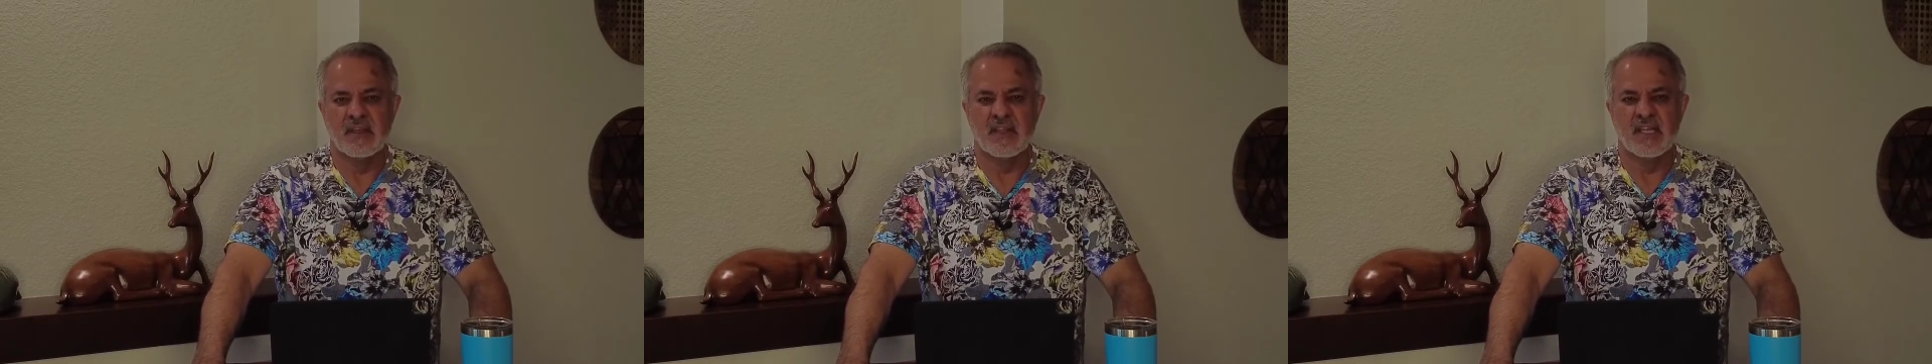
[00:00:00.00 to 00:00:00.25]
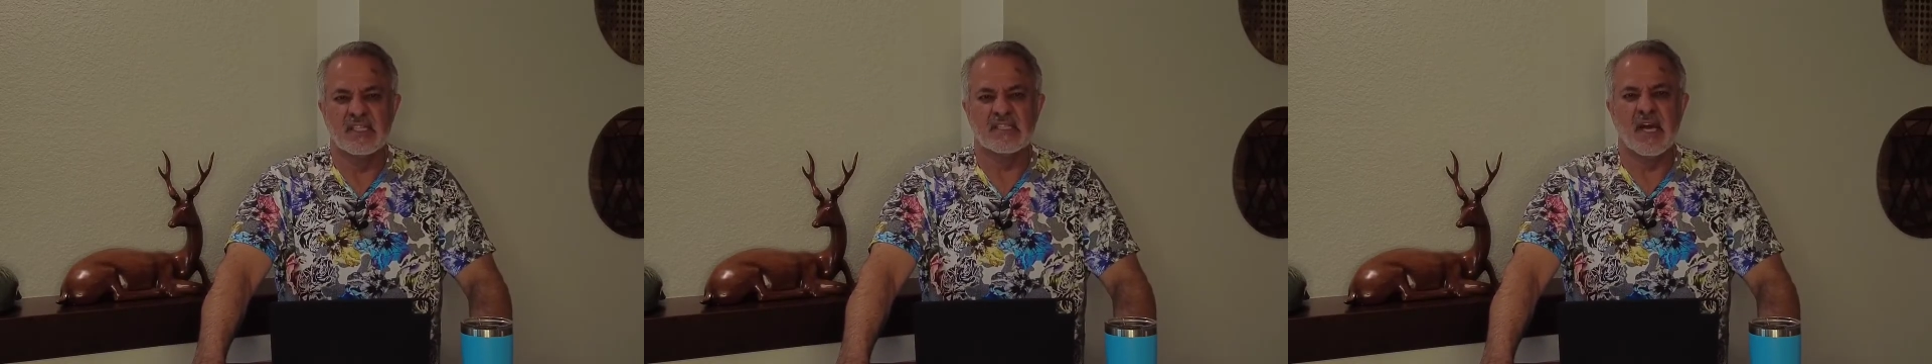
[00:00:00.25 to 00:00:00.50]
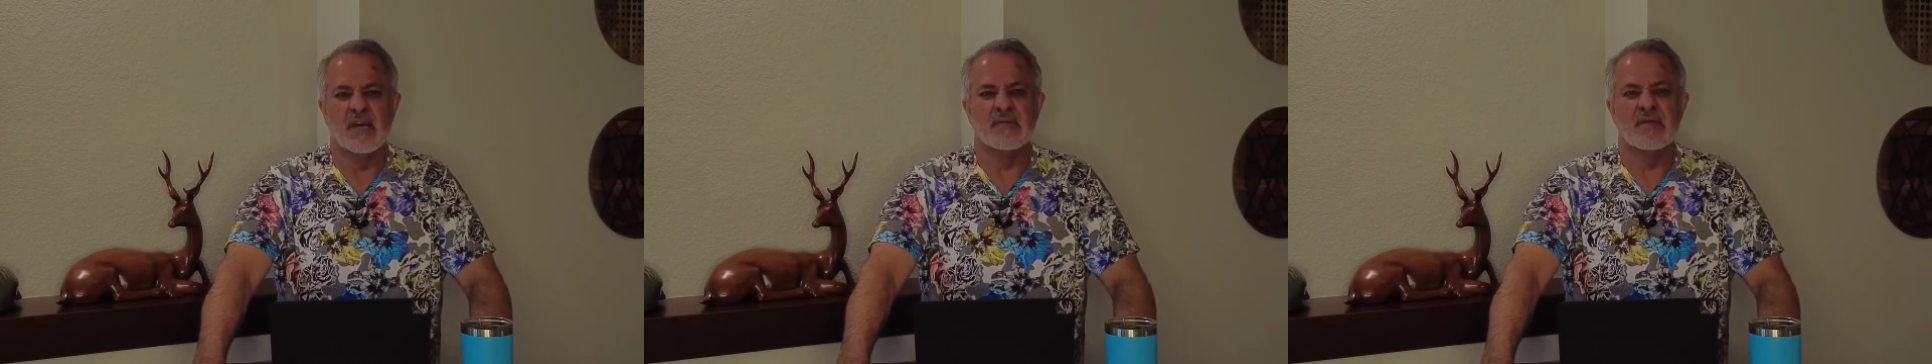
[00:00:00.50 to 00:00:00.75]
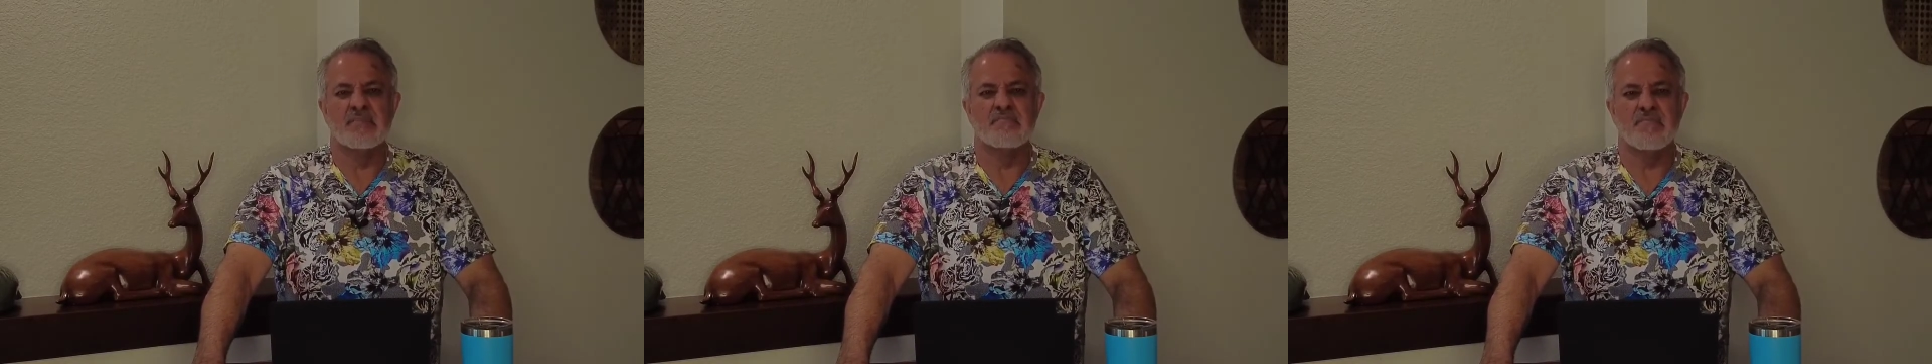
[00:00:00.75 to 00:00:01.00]
that is
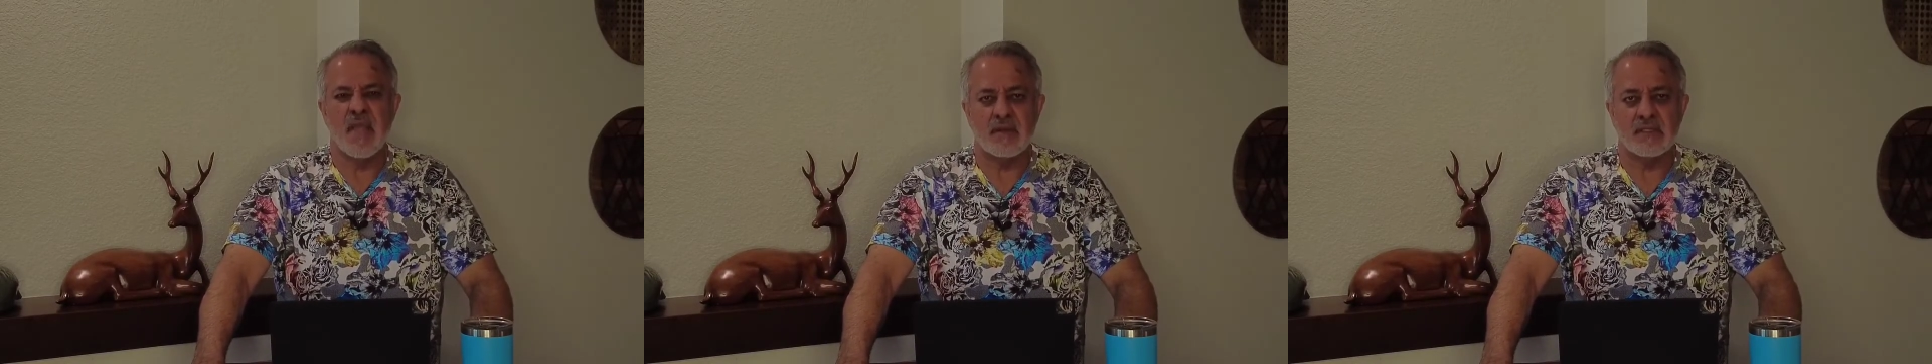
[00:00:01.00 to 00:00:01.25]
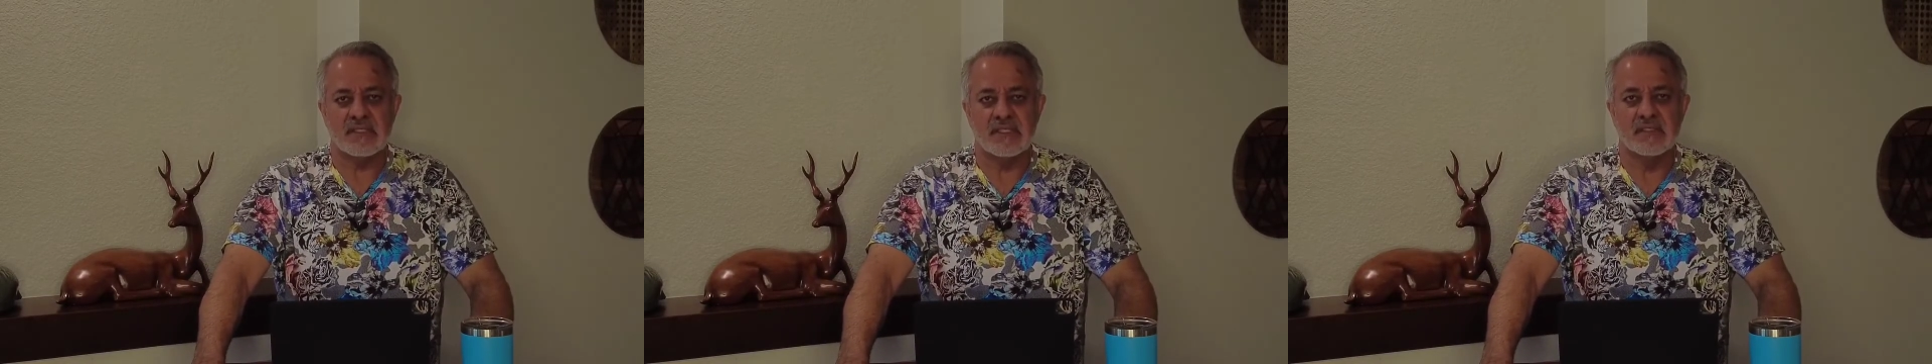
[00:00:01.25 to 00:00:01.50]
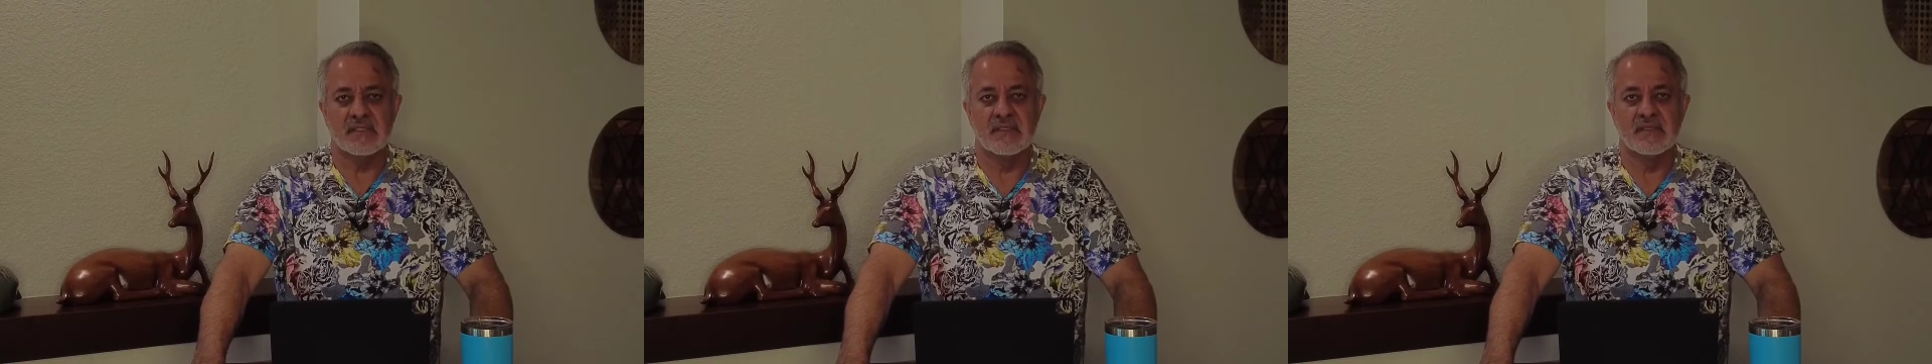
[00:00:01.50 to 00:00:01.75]
unmerited